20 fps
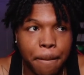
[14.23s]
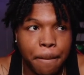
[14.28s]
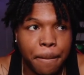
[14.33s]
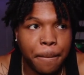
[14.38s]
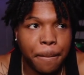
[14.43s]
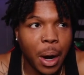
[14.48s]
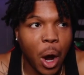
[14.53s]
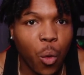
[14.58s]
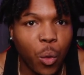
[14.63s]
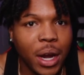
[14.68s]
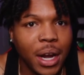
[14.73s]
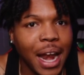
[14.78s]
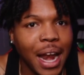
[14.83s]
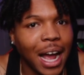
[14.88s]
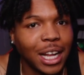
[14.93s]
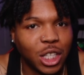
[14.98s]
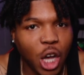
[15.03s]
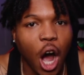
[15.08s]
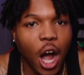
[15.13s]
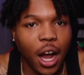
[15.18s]
But we not
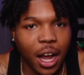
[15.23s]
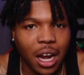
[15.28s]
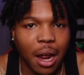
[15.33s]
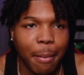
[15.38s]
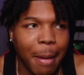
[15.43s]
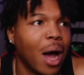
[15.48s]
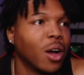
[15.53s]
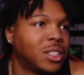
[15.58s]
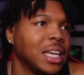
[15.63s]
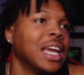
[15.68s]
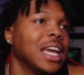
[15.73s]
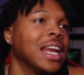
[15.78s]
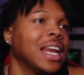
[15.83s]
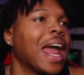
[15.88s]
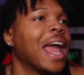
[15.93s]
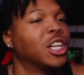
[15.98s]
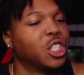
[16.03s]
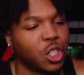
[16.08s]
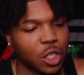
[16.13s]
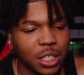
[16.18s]
talking about
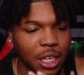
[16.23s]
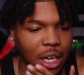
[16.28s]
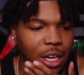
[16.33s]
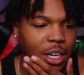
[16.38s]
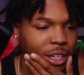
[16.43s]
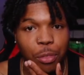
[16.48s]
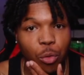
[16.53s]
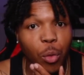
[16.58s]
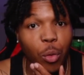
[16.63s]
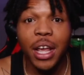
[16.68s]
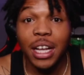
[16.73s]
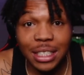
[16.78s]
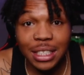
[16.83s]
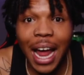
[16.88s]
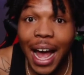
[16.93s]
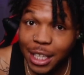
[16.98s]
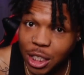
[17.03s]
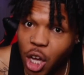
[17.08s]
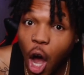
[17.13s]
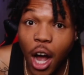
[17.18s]
teenagers here. We is
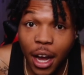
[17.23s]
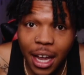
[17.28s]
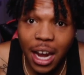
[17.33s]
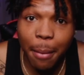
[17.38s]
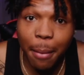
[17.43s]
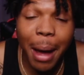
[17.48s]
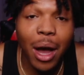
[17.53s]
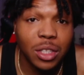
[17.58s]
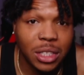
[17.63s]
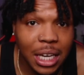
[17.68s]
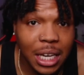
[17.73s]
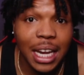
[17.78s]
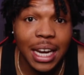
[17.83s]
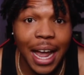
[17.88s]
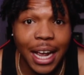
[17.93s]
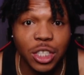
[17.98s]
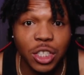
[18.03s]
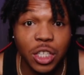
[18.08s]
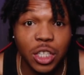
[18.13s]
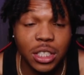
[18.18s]
not talking about
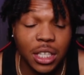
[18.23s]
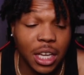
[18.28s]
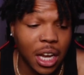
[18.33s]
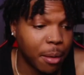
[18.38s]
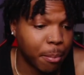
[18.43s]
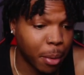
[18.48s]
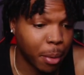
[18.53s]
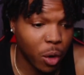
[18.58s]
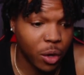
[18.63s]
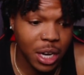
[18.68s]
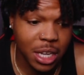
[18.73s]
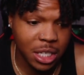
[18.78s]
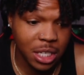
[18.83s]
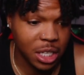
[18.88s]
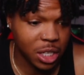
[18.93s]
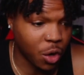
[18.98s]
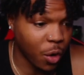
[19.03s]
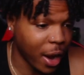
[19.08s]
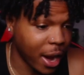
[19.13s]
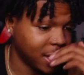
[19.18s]
teenagers here, bro. This is
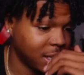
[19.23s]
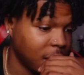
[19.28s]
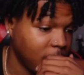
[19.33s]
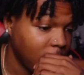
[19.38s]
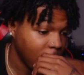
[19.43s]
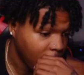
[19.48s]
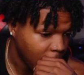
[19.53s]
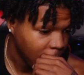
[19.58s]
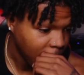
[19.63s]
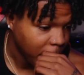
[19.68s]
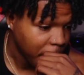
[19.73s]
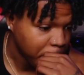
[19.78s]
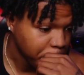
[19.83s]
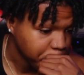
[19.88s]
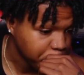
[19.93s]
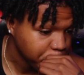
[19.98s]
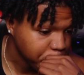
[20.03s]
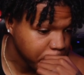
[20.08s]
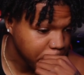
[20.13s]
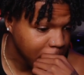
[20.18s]
crazy
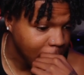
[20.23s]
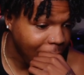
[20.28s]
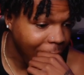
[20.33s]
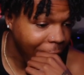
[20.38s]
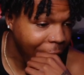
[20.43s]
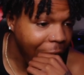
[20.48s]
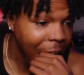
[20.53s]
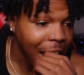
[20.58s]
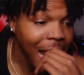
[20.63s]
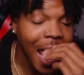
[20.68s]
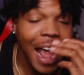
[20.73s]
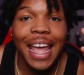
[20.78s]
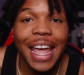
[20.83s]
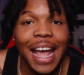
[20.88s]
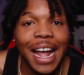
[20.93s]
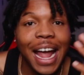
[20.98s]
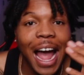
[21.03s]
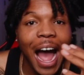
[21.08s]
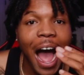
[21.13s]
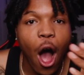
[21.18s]
and they get
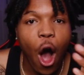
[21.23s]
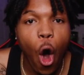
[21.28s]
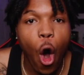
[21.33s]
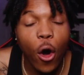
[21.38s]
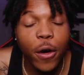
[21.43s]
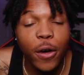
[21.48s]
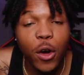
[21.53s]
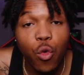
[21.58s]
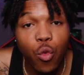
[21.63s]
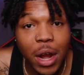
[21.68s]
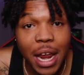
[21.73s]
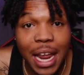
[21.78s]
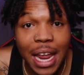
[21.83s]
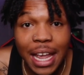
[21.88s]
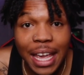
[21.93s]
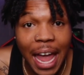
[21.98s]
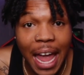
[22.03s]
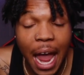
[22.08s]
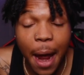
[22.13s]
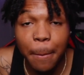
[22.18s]
caught on the ring
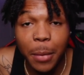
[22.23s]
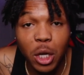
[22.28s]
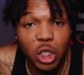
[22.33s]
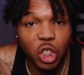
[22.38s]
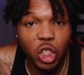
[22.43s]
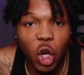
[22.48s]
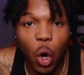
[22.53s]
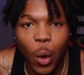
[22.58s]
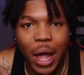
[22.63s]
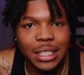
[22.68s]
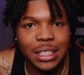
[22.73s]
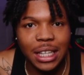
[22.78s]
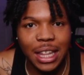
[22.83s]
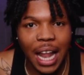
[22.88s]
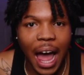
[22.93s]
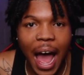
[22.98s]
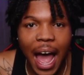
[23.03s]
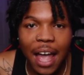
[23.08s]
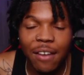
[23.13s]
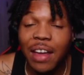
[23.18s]
camera so it's
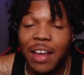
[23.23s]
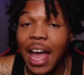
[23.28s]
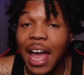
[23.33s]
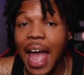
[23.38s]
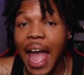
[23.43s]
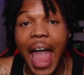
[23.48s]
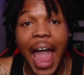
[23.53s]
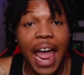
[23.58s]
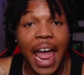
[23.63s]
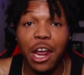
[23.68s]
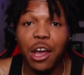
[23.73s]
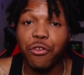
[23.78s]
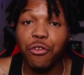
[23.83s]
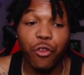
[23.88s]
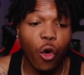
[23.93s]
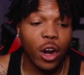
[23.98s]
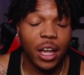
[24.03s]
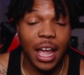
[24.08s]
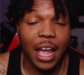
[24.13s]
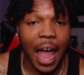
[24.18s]
live and in
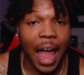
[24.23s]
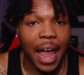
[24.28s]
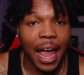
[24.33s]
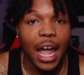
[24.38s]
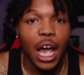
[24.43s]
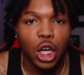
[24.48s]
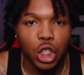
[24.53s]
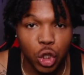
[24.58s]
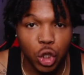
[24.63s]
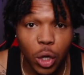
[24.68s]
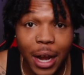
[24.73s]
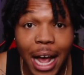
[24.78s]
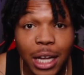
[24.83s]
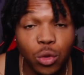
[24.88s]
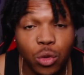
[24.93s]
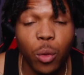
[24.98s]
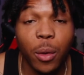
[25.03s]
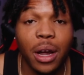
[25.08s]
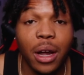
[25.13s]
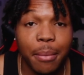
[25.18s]
4k so that's what
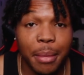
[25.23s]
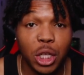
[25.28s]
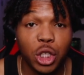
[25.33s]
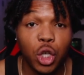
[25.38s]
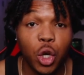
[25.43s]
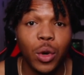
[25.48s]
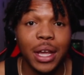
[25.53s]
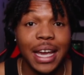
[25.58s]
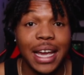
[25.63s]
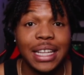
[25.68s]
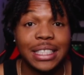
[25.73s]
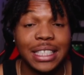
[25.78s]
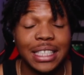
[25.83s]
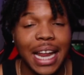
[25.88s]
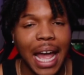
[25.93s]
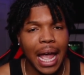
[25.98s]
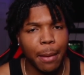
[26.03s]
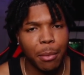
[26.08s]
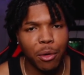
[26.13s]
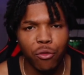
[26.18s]
we're going to be tuning in
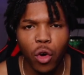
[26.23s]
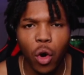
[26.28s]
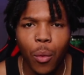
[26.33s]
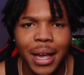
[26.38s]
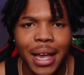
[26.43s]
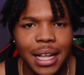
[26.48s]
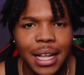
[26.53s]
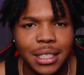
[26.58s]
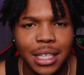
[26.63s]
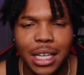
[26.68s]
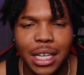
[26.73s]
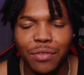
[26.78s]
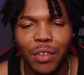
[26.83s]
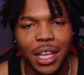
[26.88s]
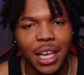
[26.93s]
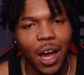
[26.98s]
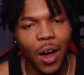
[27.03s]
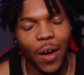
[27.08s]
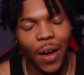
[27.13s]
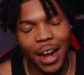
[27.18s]
today before we get into this
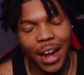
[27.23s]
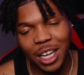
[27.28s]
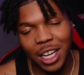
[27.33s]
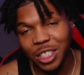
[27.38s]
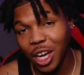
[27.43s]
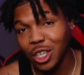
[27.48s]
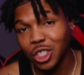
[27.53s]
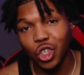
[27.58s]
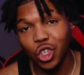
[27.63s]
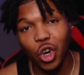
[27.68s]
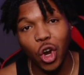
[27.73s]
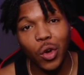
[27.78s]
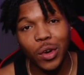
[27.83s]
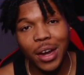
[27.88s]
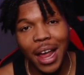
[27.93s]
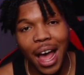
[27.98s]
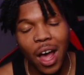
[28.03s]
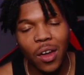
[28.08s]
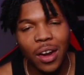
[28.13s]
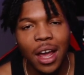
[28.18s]
video i need y'all to scroll
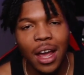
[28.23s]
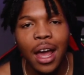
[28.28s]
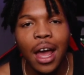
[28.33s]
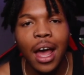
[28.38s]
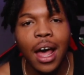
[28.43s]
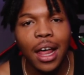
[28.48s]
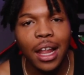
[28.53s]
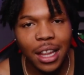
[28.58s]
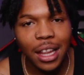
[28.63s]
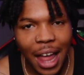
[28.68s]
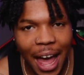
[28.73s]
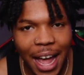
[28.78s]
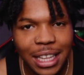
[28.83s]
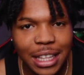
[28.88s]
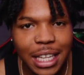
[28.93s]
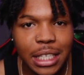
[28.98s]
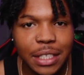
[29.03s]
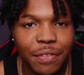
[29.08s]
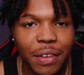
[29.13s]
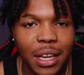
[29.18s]
down like
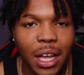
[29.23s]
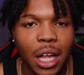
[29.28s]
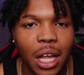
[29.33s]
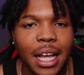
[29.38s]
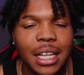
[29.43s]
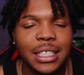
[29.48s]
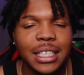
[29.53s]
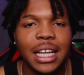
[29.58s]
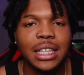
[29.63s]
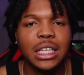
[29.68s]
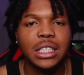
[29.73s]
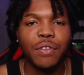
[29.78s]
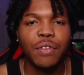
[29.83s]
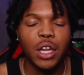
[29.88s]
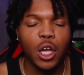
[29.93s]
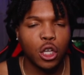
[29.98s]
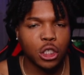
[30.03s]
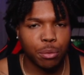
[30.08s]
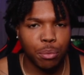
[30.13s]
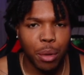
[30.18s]
this video let's get this video
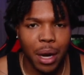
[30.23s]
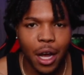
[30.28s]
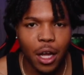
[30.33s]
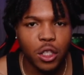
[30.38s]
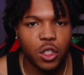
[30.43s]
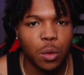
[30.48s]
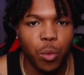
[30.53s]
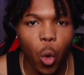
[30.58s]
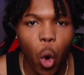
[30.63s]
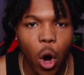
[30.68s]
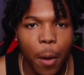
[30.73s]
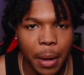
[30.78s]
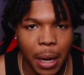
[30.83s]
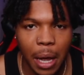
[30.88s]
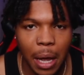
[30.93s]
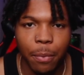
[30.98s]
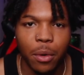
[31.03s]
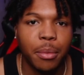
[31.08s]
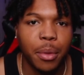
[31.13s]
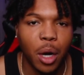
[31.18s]
spread out to more
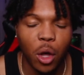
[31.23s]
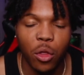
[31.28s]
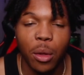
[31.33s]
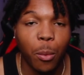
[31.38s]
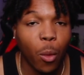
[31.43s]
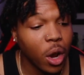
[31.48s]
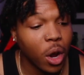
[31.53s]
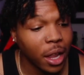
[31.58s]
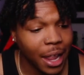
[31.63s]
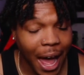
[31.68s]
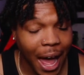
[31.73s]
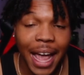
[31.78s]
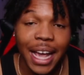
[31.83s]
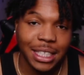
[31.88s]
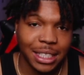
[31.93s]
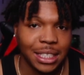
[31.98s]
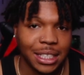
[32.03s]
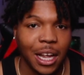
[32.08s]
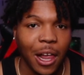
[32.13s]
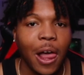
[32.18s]
people bro the more
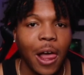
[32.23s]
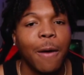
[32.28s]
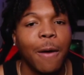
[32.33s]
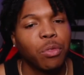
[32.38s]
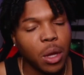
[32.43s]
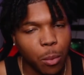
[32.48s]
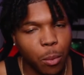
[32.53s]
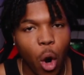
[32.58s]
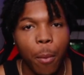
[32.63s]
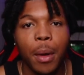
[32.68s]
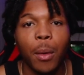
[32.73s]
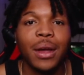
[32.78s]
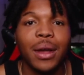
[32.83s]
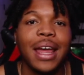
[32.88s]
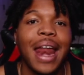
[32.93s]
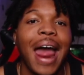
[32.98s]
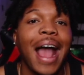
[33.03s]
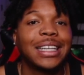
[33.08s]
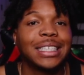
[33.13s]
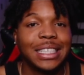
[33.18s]
likes the more people can
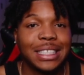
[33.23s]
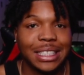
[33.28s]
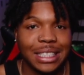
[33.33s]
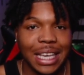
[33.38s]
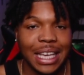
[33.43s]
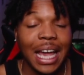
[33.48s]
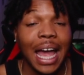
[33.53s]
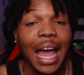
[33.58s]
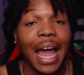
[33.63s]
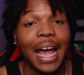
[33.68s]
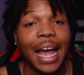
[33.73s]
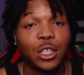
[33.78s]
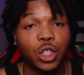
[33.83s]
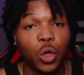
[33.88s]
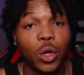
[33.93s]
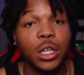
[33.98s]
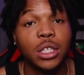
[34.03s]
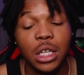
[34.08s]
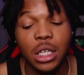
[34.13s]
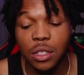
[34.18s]
actually see and tune
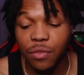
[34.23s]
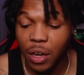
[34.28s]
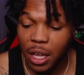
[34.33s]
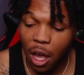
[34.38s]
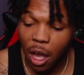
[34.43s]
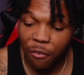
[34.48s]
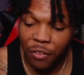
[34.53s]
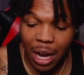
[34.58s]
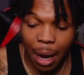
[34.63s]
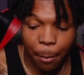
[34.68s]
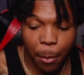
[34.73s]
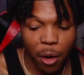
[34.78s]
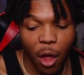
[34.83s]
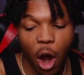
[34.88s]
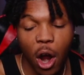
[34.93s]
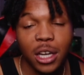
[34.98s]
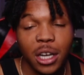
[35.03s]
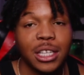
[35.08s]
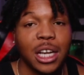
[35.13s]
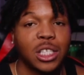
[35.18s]
into this video if you're not part
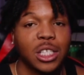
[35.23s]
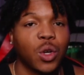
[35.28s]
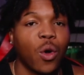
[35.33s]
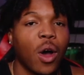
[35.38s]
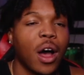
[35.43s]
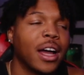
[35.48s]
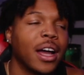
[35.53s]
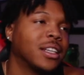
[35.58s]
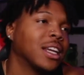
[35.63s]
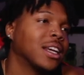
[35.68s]
of the rj squad